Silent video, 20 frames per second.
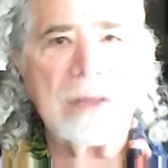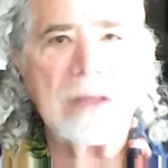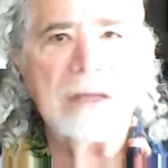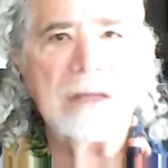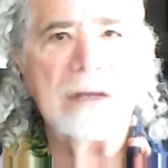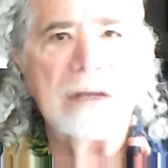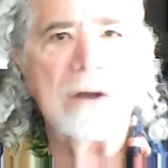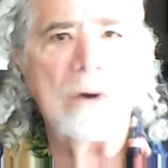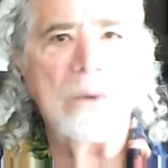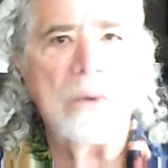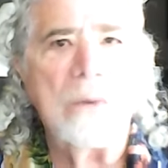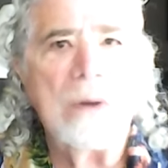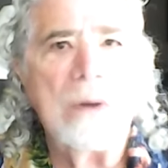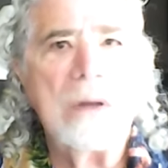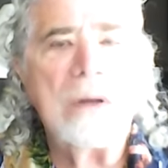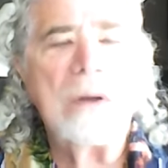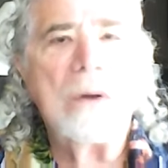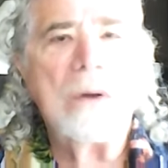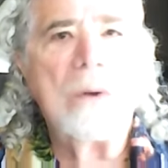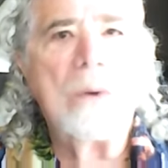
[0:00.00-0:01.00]
You know,
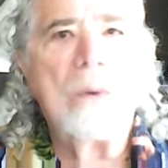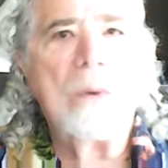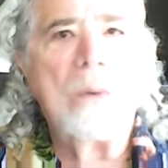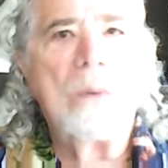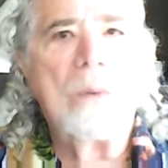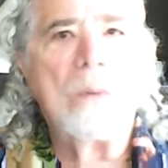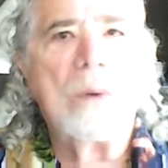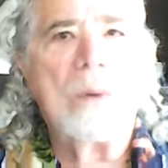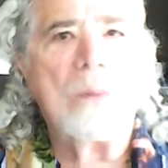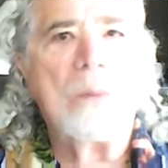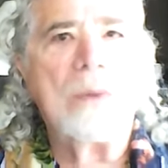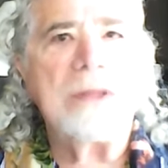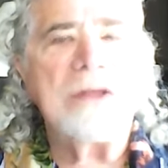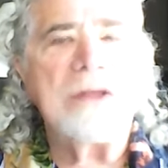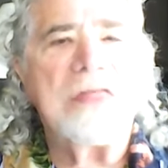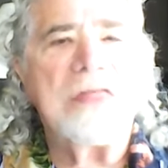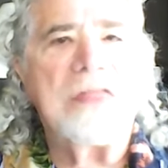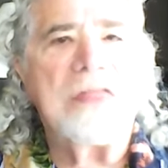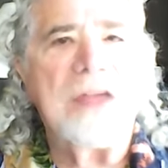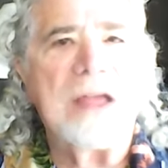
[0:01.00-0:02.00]
when
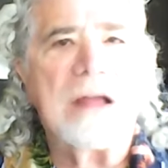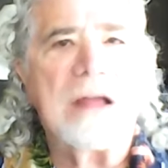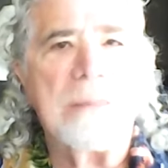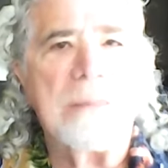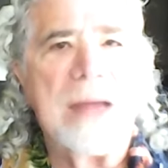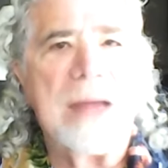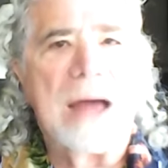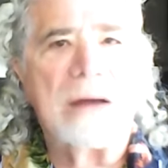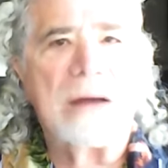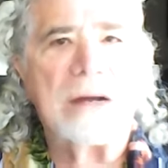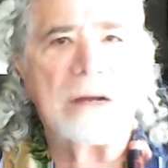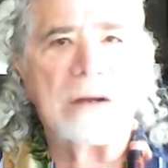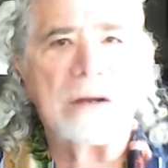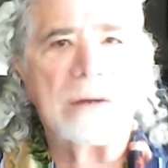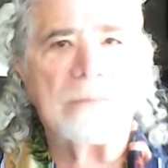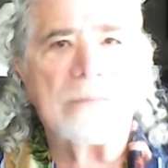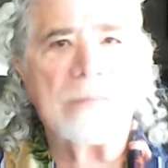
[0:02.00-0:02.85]
you think about it,